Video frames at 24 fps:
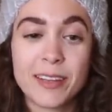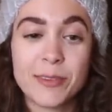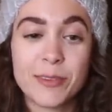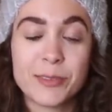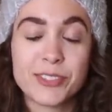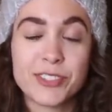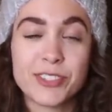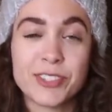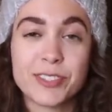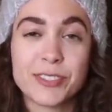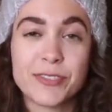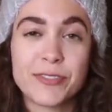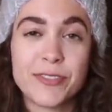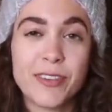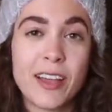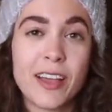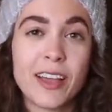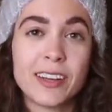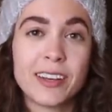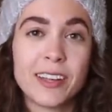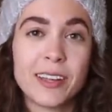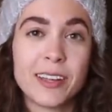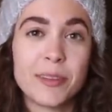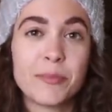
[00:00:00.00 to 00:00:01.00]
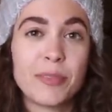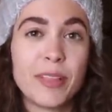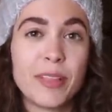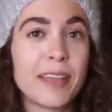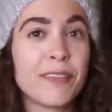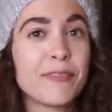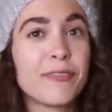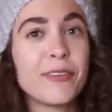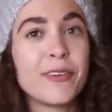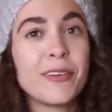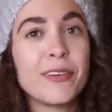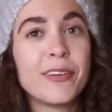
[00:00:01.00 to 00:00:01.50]
It was just fun and
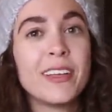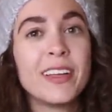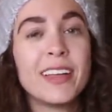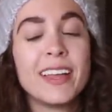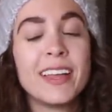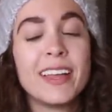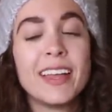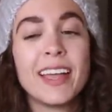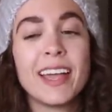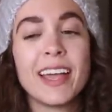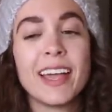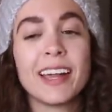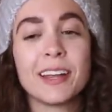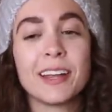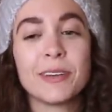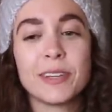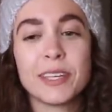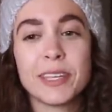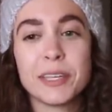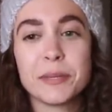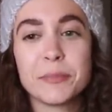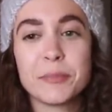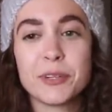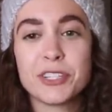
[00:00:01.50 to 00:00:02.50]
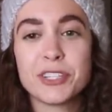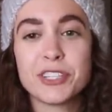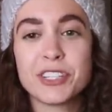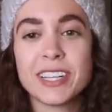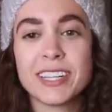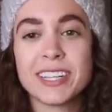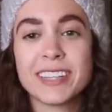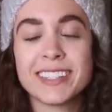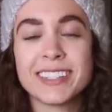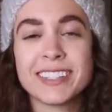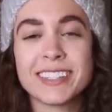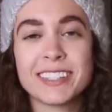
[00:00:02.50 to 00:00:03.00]
playful, and I really
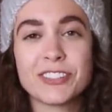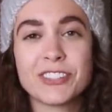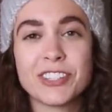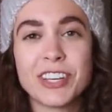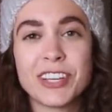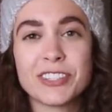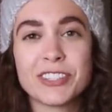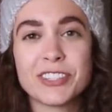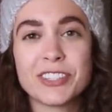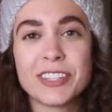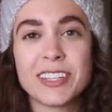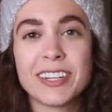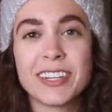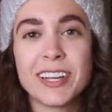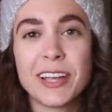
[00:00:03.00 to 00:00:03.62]
appreciate the suggestion.